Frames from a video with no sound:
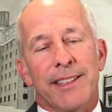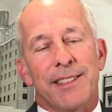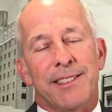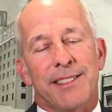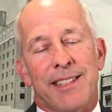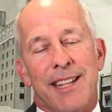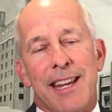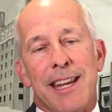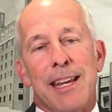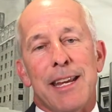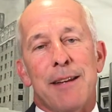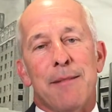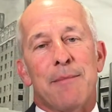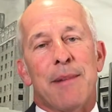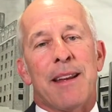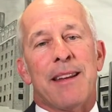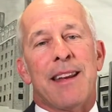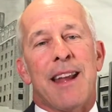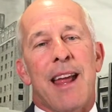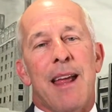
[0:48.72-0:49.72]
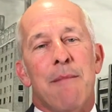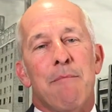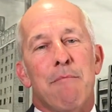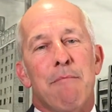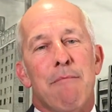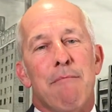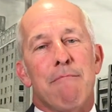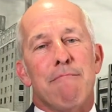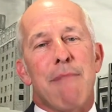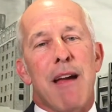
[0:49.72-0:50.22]
team,
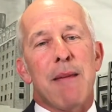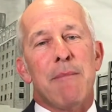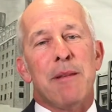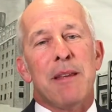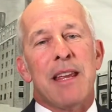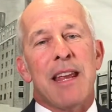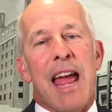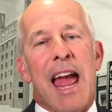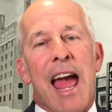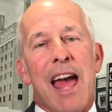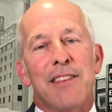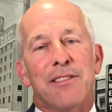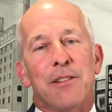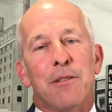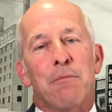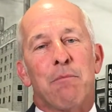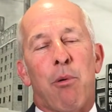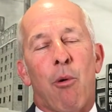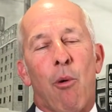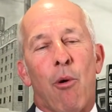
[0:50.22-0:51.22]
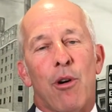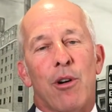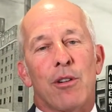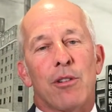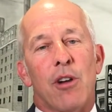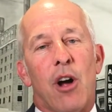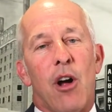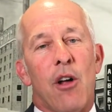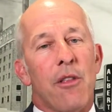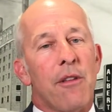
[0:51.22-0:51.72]
and maybe as
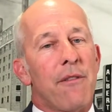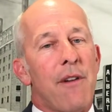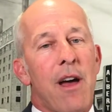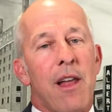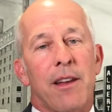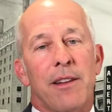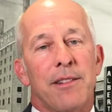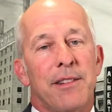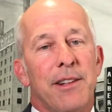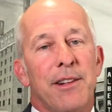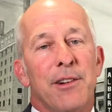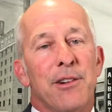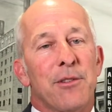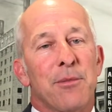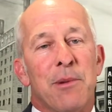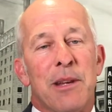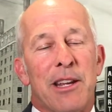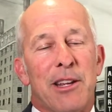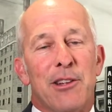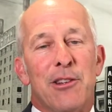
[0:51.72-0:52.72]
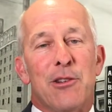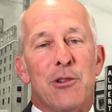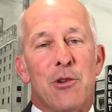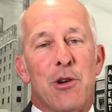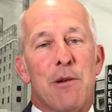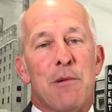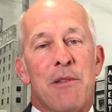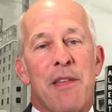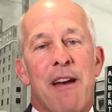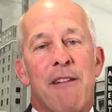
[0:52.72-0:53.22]
important, all the volunteers. We couldn't
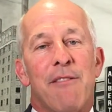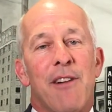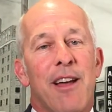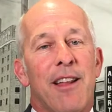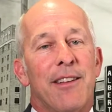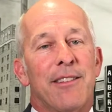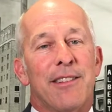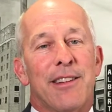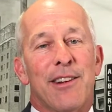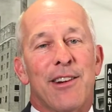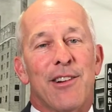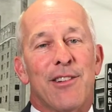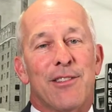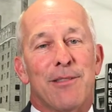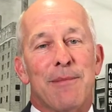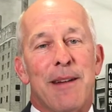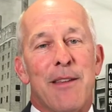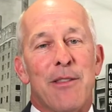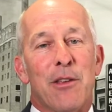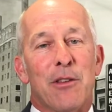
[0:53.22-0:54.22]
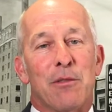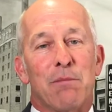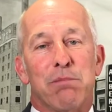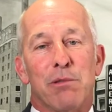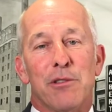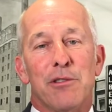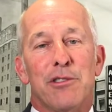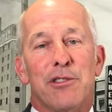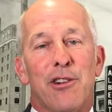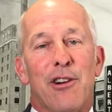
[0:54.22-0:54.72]
do it without volunteers, and we had those
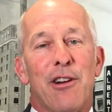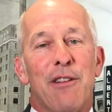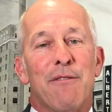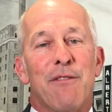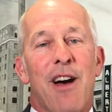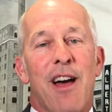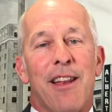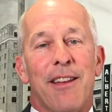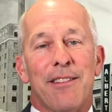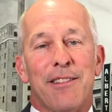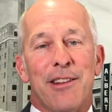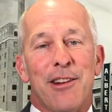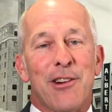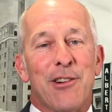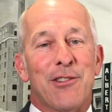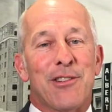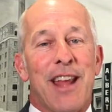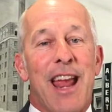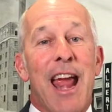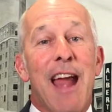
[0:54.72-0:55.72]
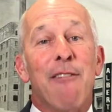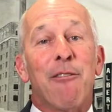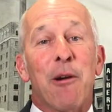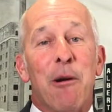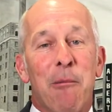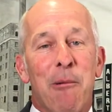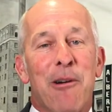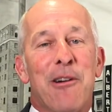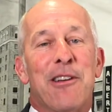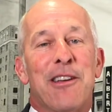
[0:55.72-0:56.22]
blue-shirted volunteers
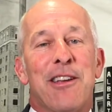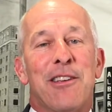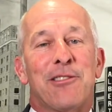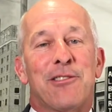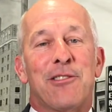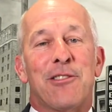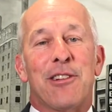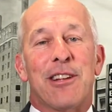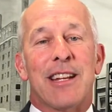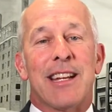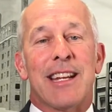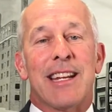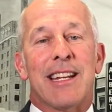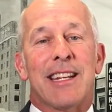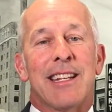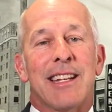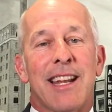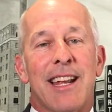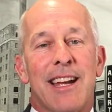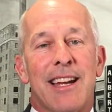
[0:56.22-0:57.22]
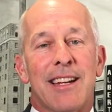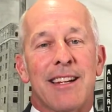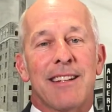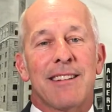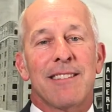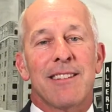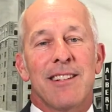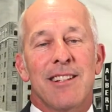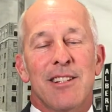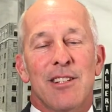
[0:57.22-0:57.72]
everywhere yesterday. And
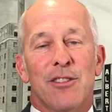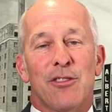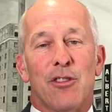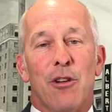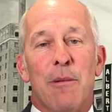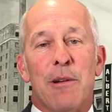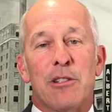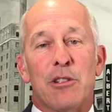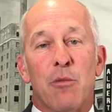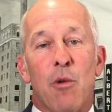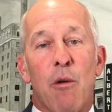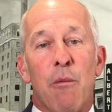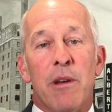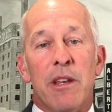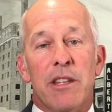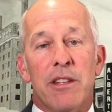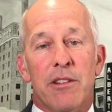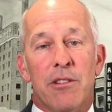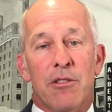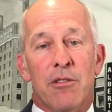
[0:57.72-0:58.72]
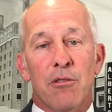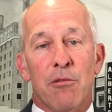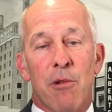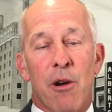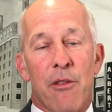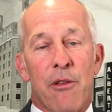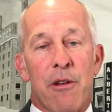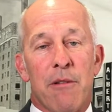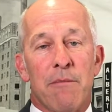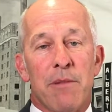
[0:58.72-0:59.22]
so much of what we do,
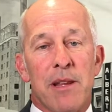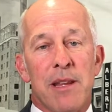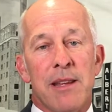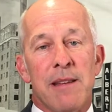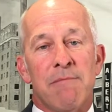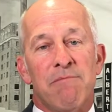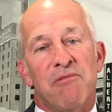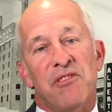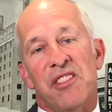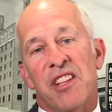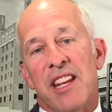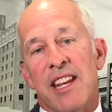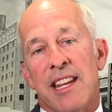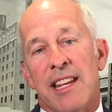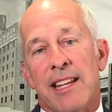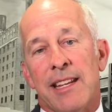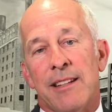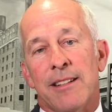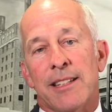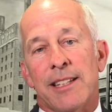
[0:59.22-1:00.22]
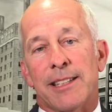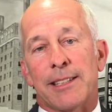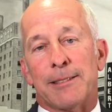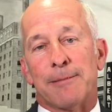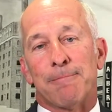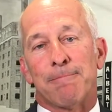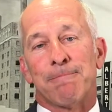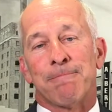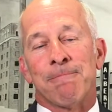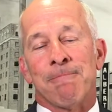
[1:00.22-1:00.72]
whether it be city
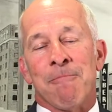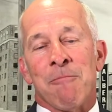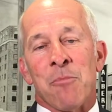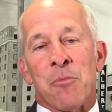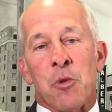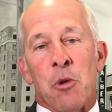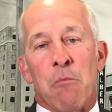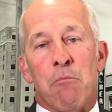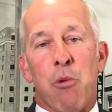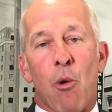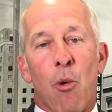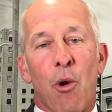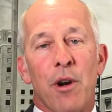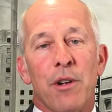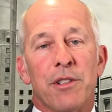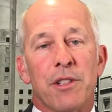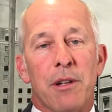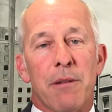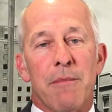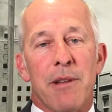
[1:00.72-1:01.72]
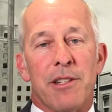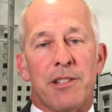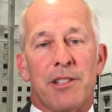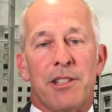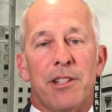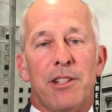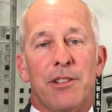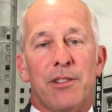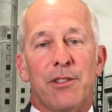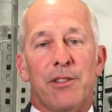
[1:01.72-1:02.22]
boards,
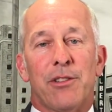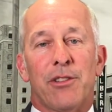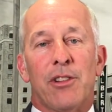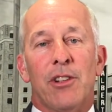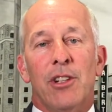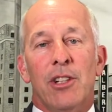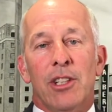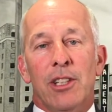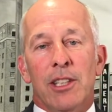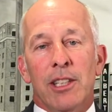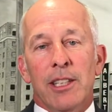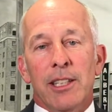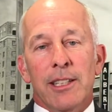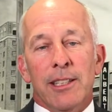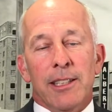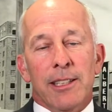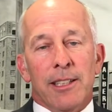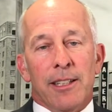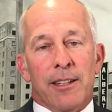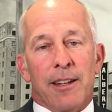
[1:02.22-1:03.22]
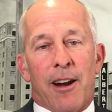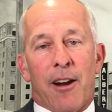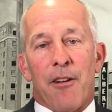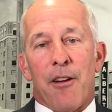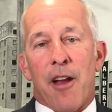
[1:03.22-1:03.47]
commissions, our